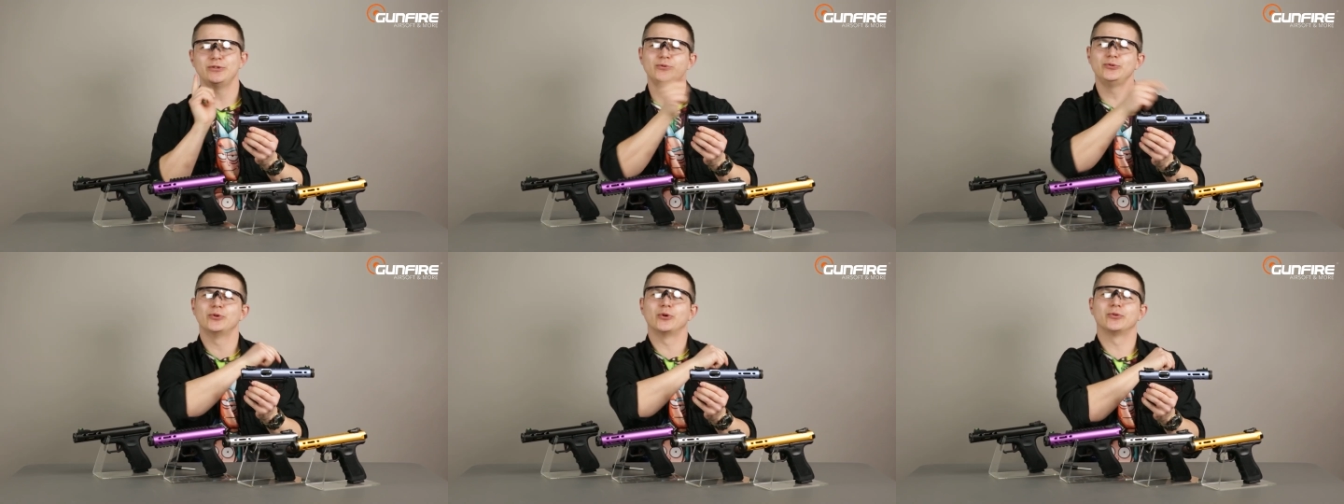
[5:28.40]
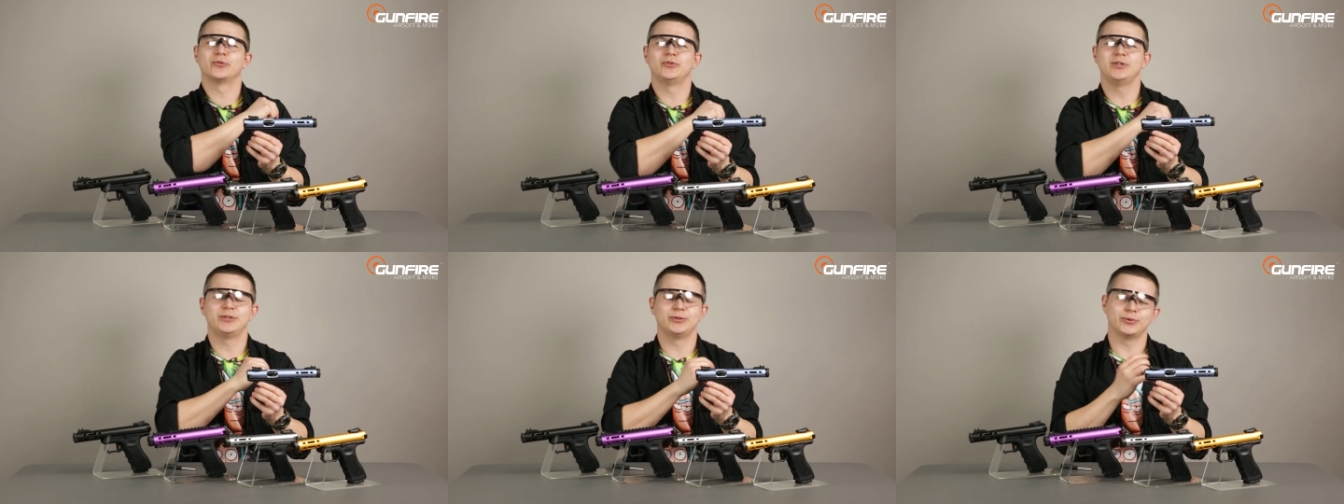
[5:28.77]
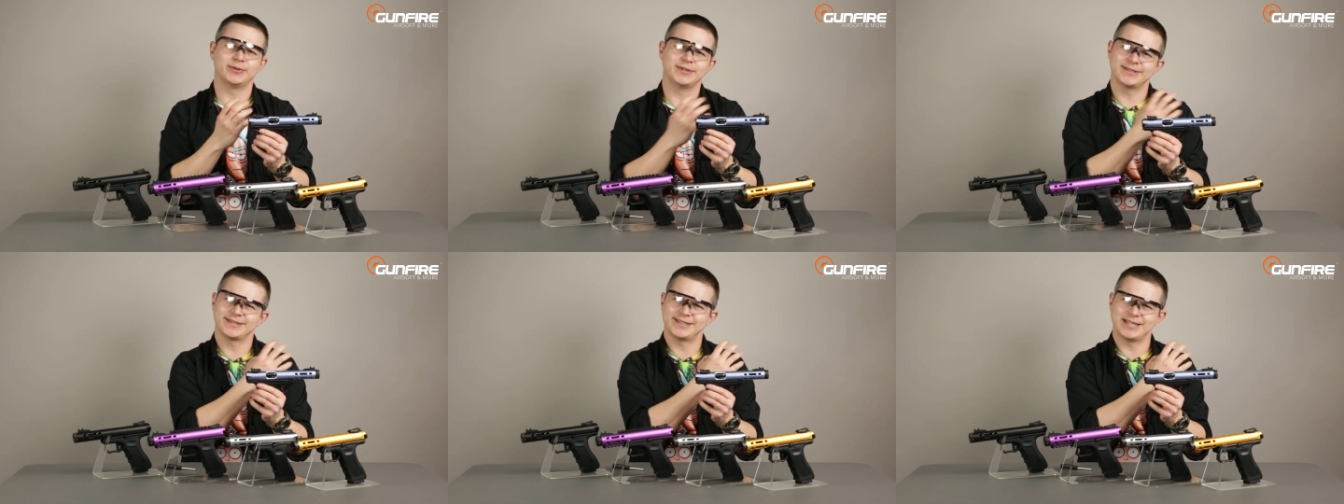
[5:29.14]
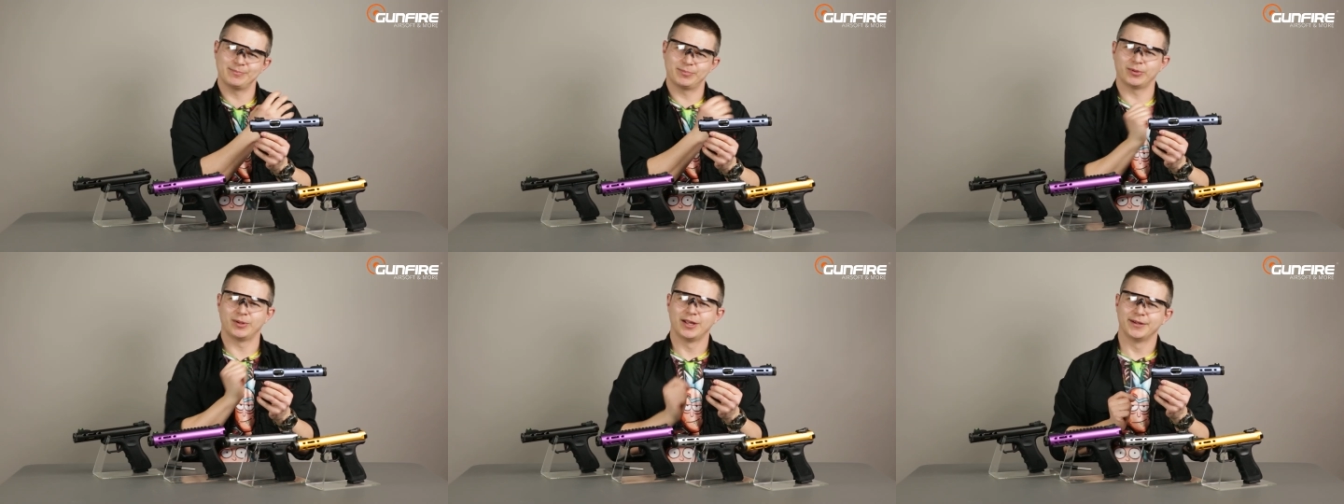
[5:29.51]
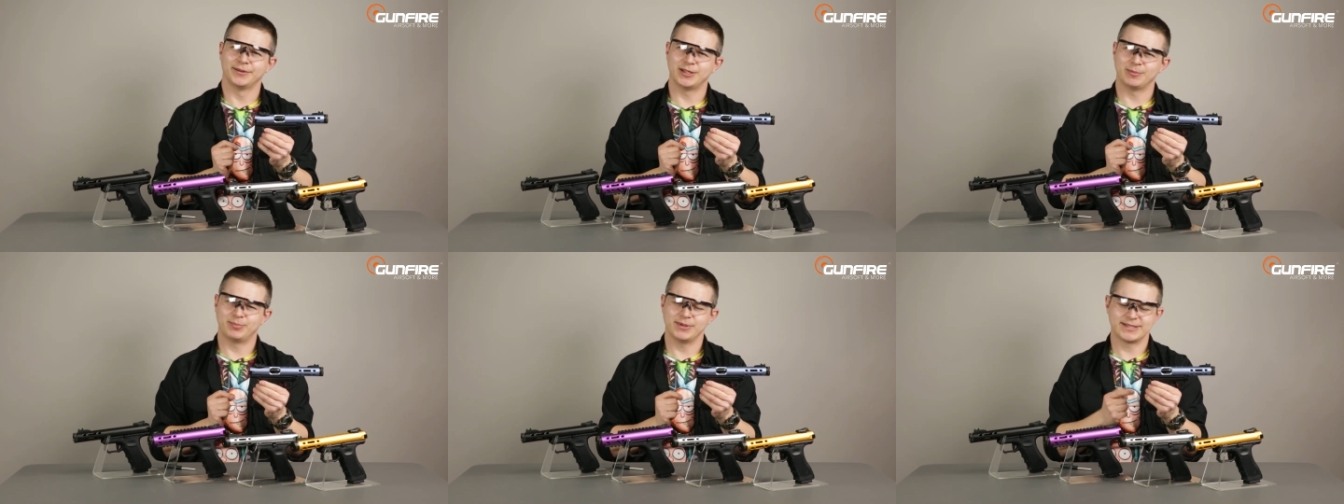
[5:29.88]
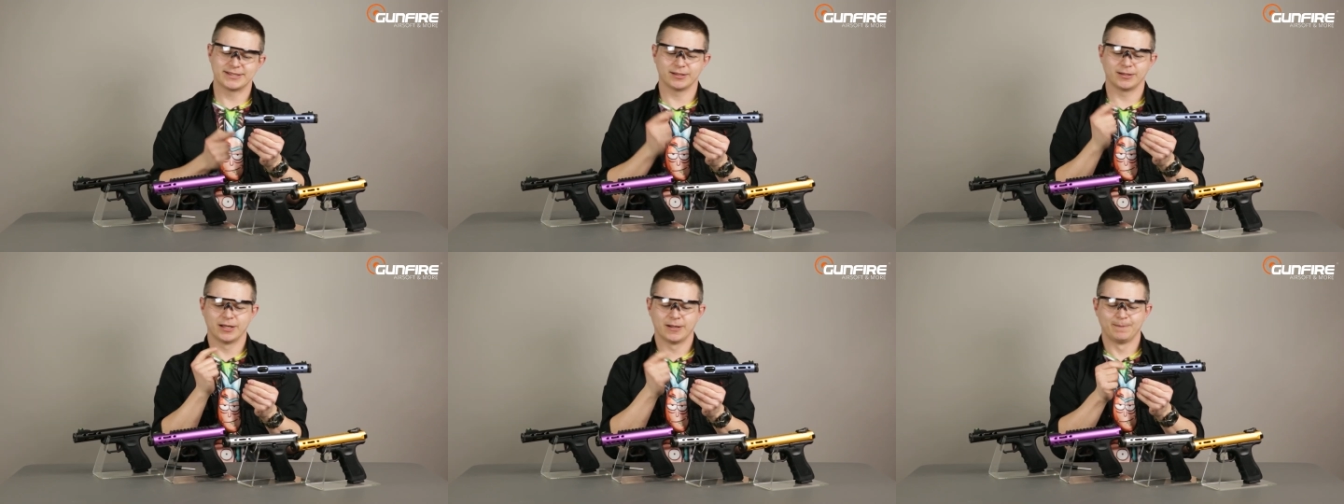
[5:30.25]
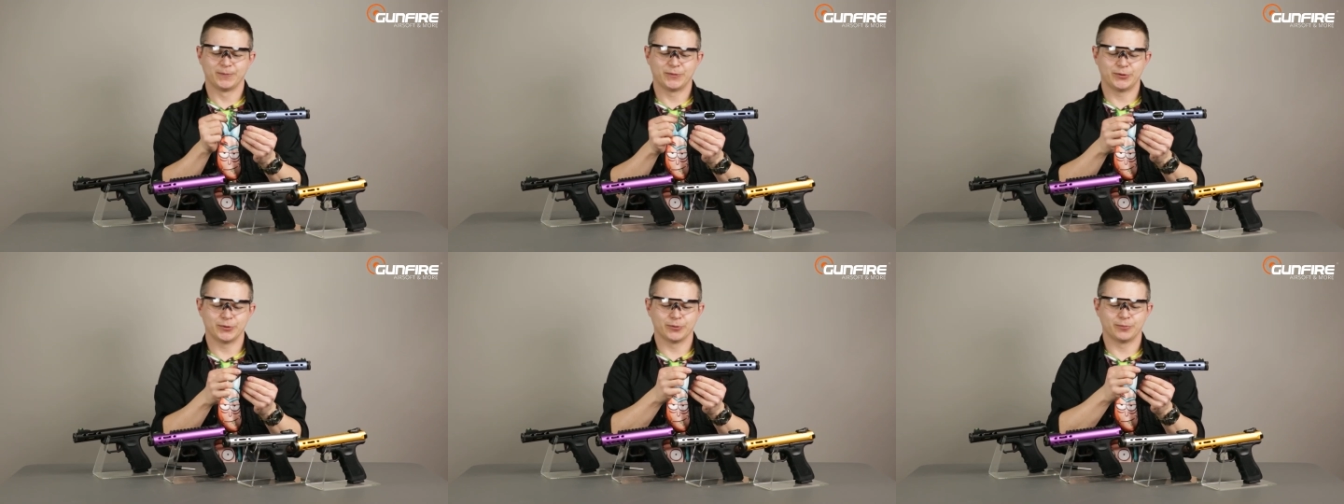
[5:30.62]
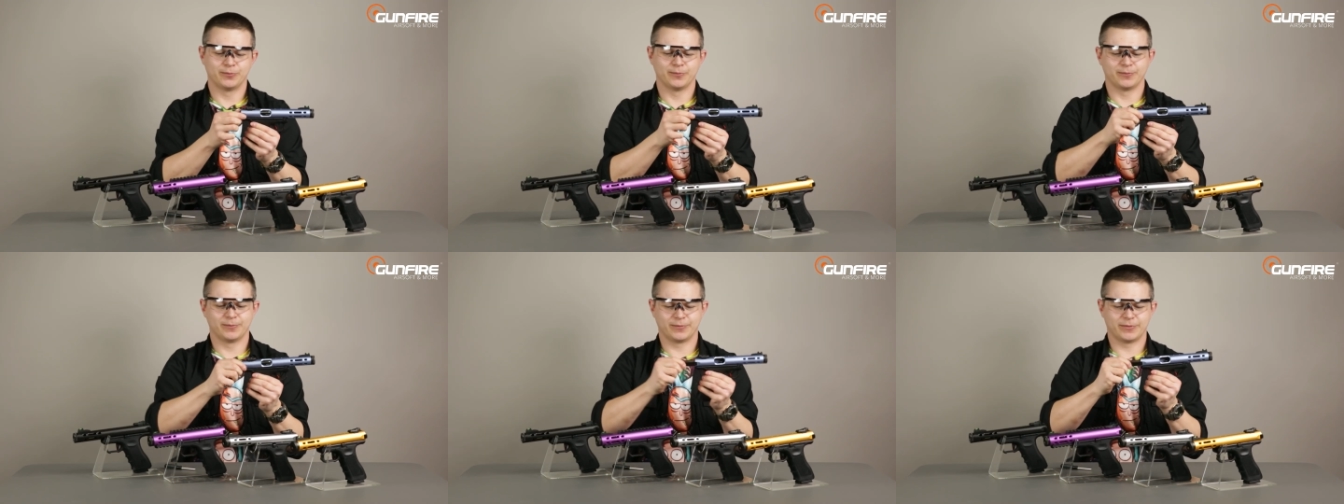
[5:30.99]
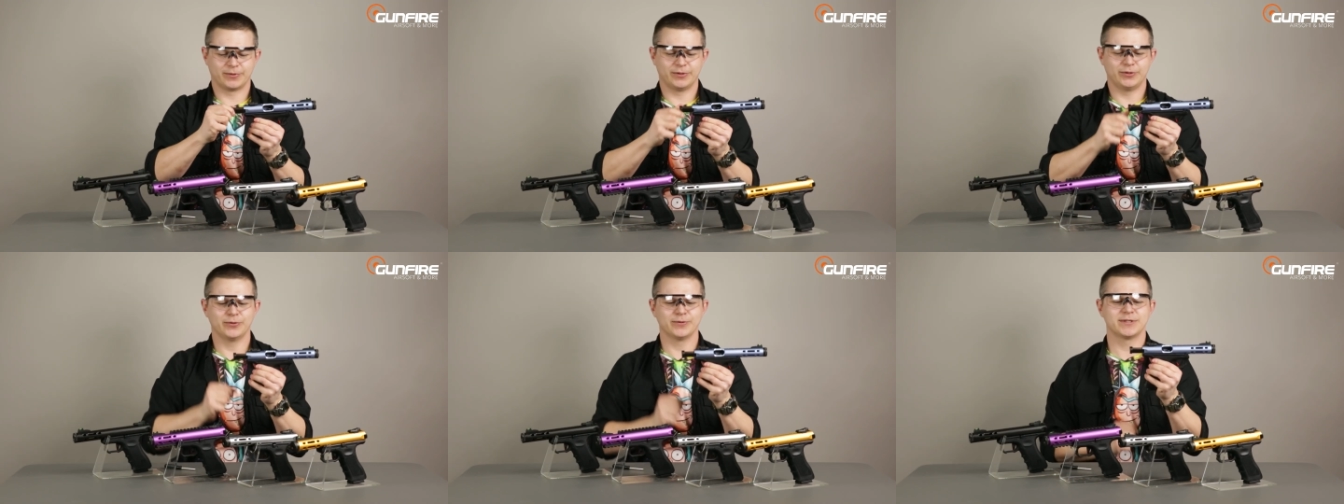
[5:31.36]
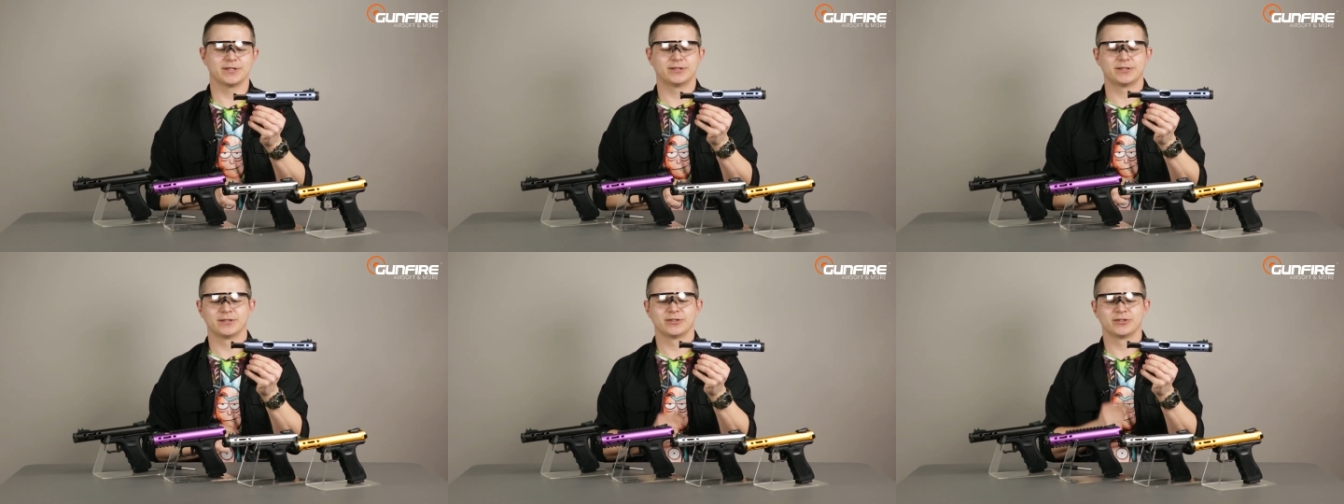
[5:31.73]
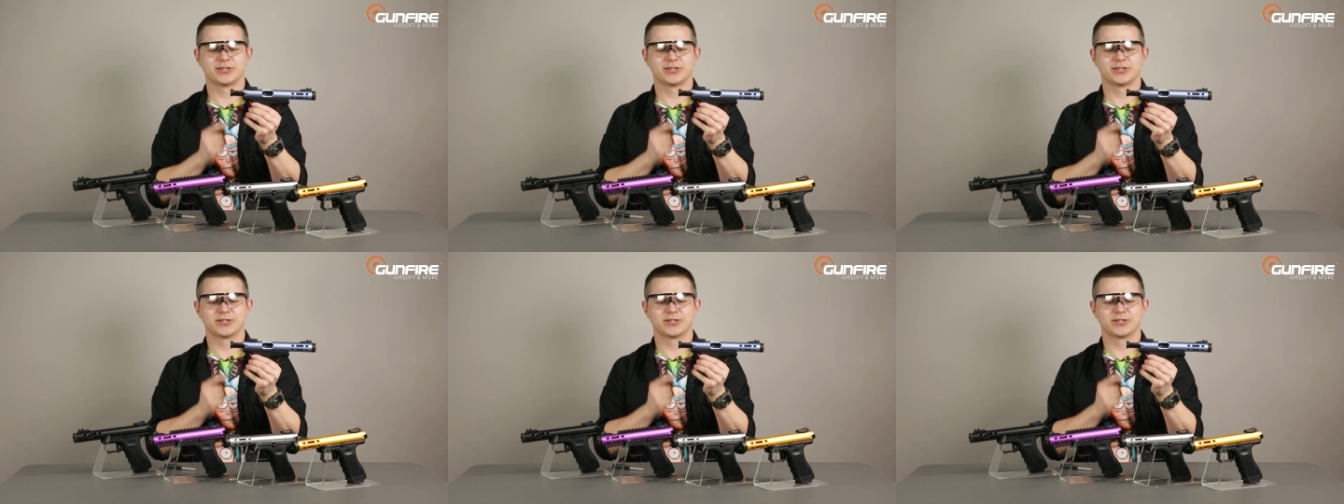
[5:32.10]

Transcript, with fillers: you don't need to disassemble the pistol to use it.